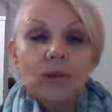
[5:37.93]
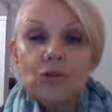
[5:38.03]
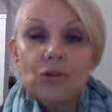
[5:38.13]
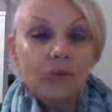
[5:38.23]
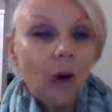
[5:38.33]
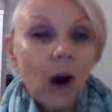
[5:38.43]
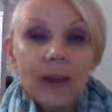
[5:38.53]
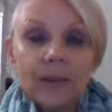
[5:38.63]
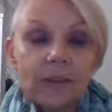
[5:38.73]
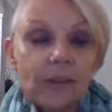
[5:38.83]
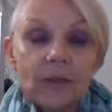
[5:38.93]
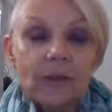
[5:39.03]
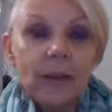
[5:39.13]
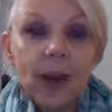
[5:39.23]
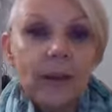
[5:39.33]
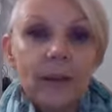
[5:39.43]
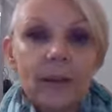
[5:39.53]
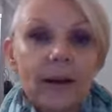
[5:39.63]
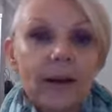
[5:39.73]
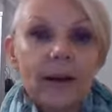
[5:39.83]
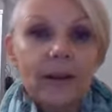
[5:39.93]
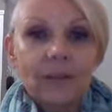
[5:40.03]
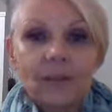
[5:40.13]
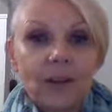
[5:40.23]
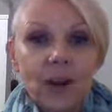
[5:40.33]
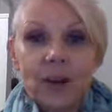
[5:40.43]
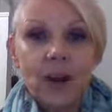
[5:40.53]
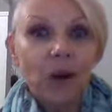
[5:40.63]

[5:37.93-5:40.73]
trying to find the